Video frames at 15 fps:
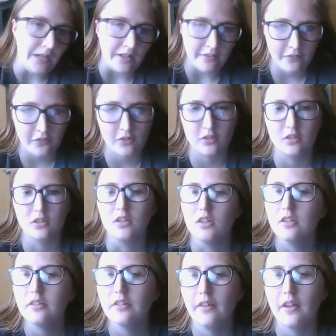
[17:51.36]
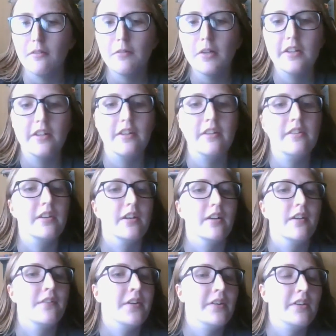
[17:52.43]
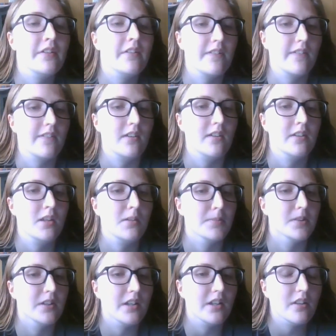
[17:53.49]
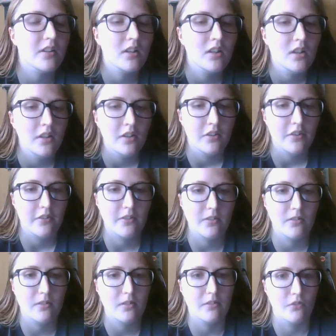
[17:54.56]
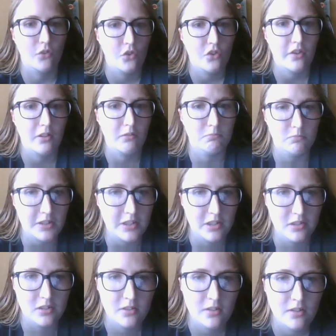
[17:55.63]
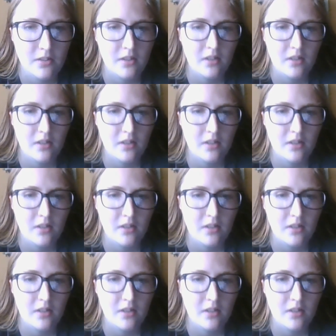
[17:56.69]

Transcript: pastor, they went in there and they didn't see anybody. So it was just like weird.